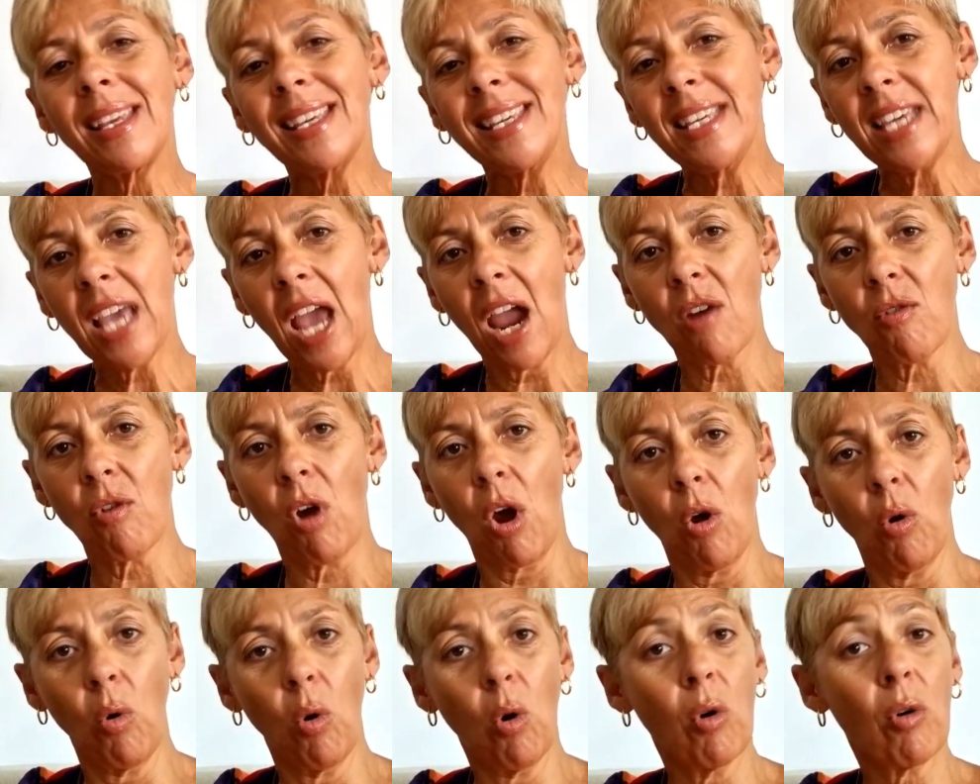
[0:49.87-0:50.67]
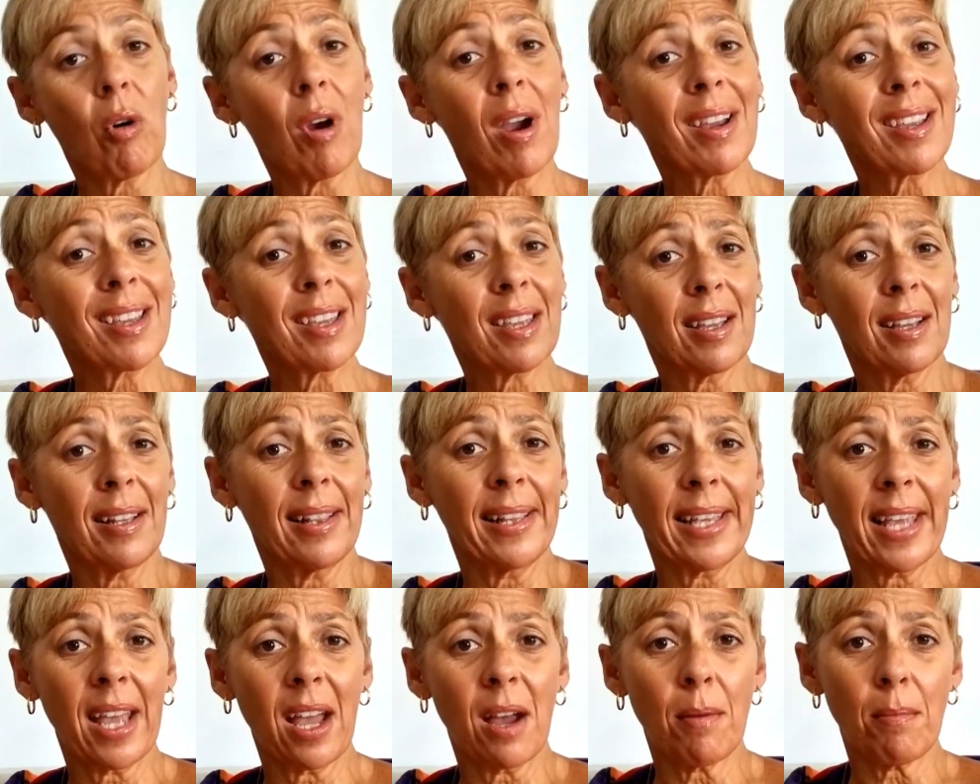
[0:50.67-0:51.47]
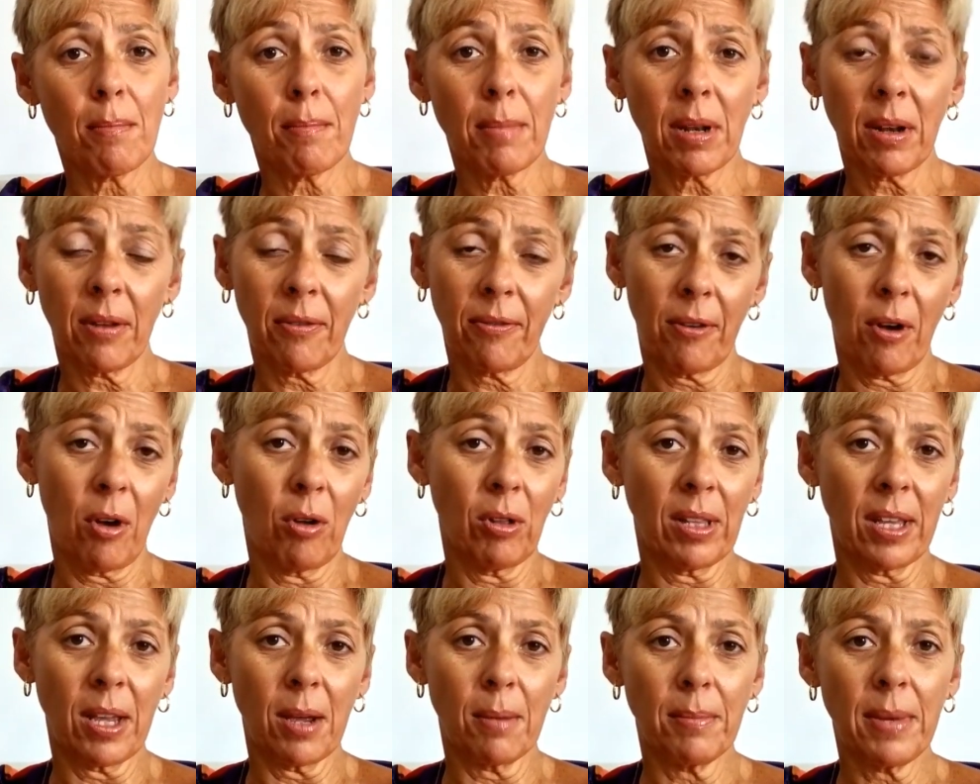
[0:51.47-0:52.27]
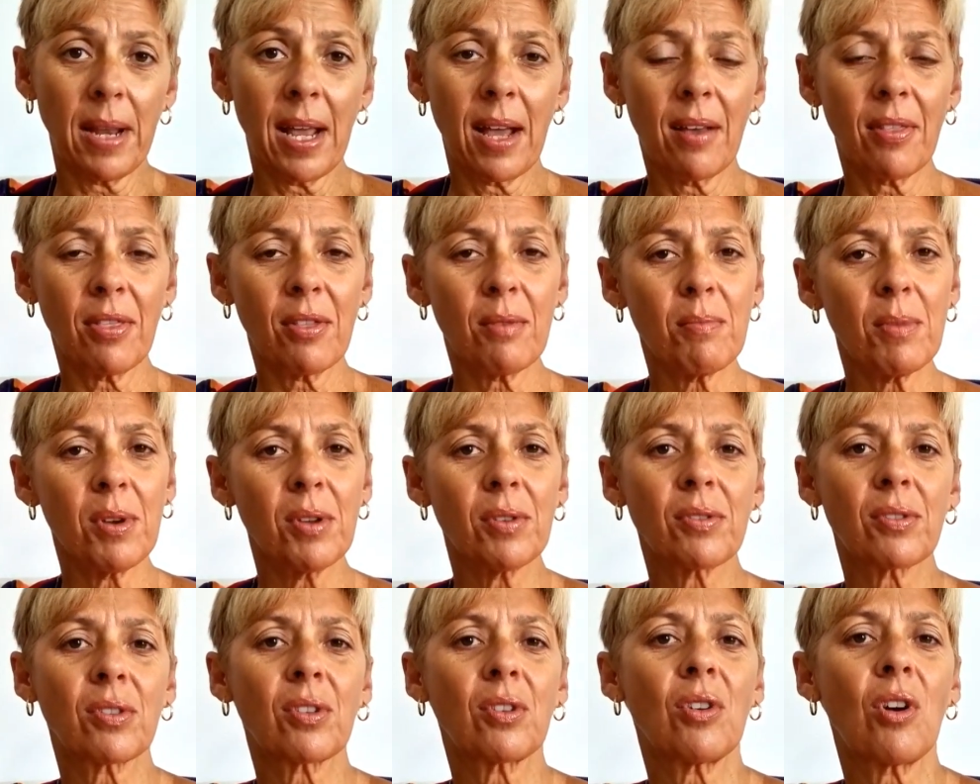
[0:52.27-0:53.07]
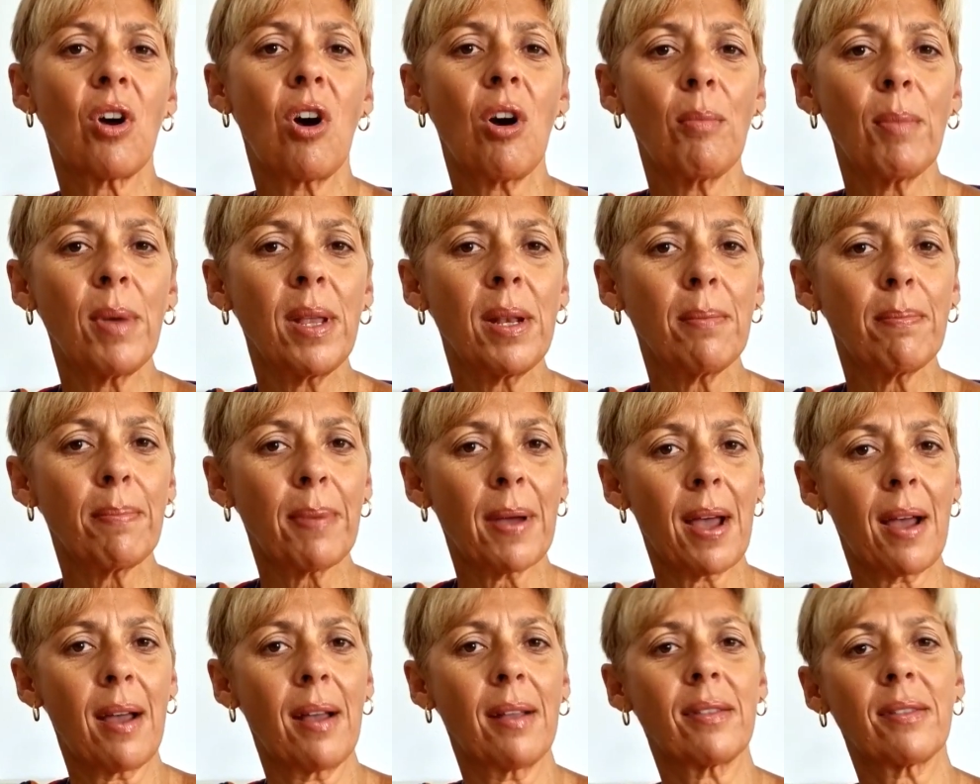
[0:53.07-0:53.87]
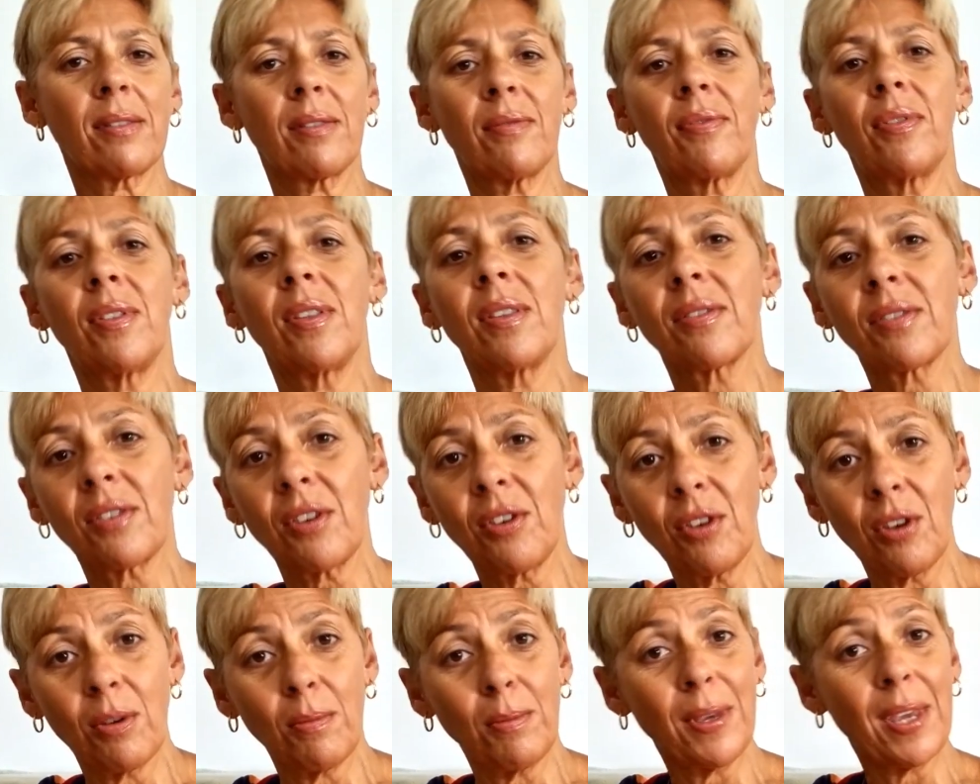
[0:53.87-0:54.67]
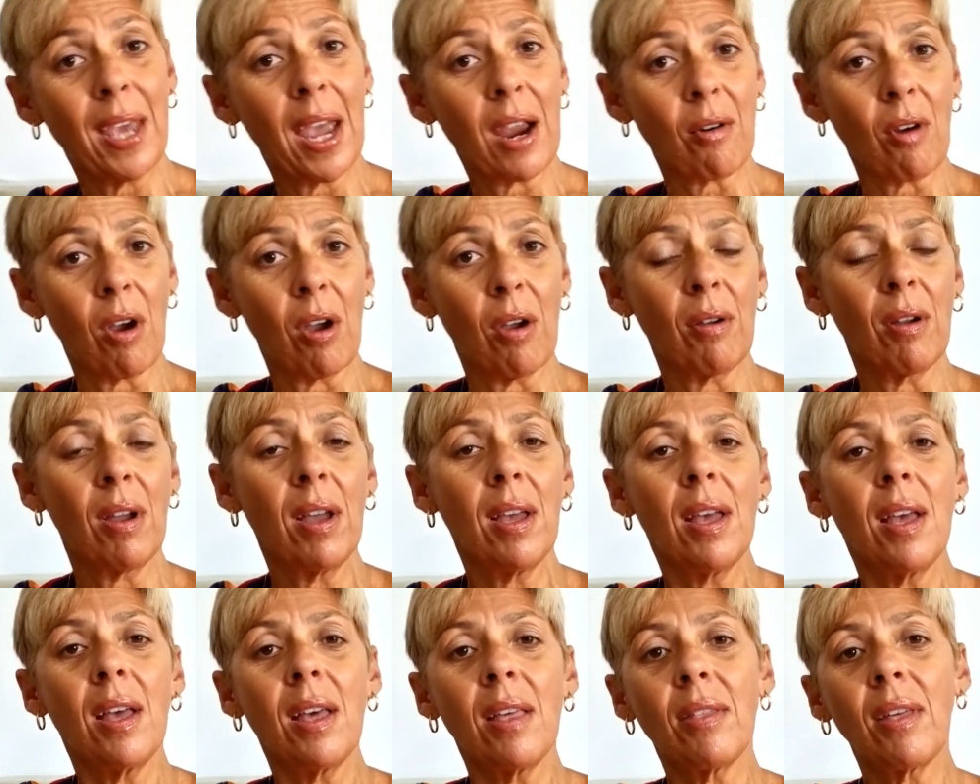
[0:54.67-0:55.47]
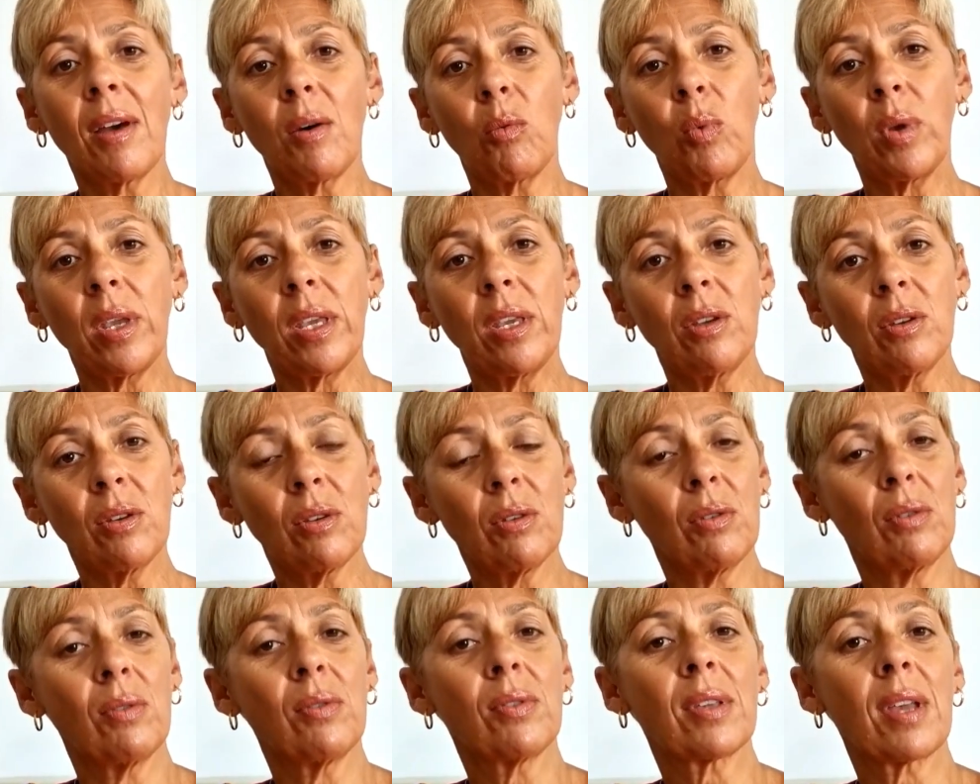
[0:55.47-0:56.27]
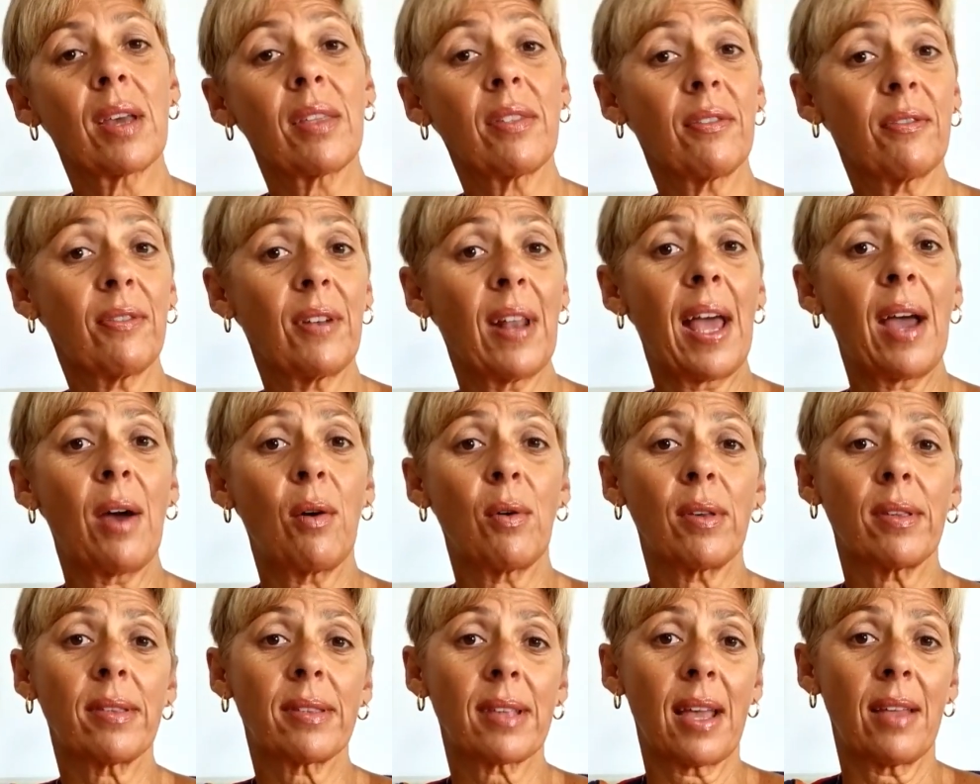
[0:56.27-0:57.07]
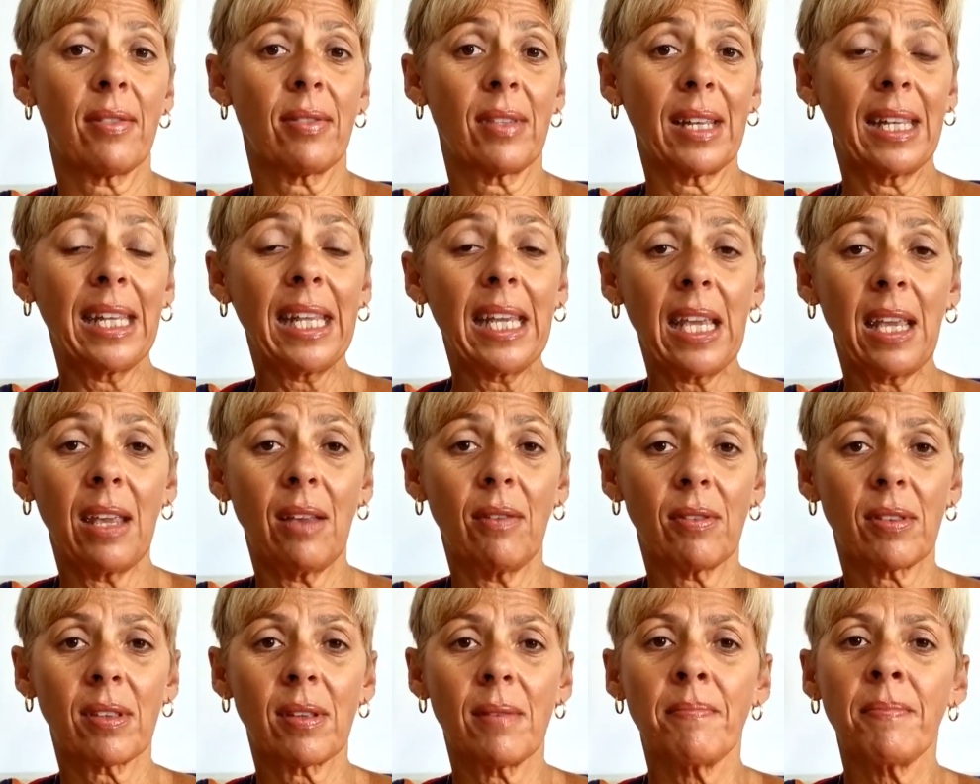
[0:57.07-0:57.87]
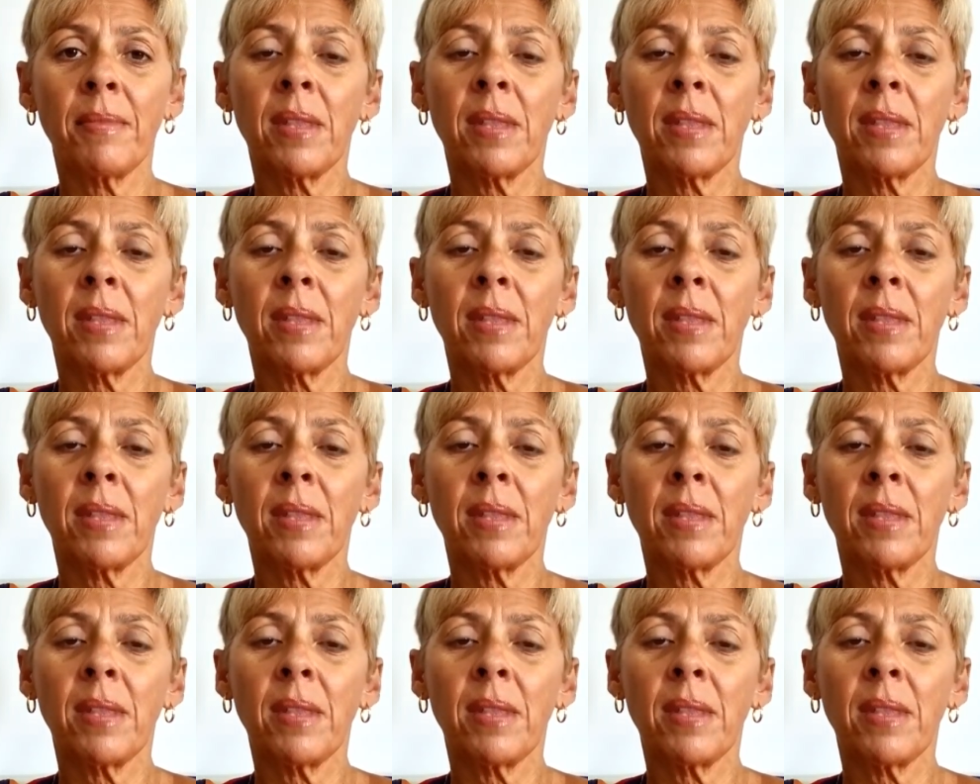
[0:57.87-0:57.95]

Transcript: Yarrow, or Achillea millefolium. Now, the most common parts of this herb yarrow that we use are the flowers and the leaves.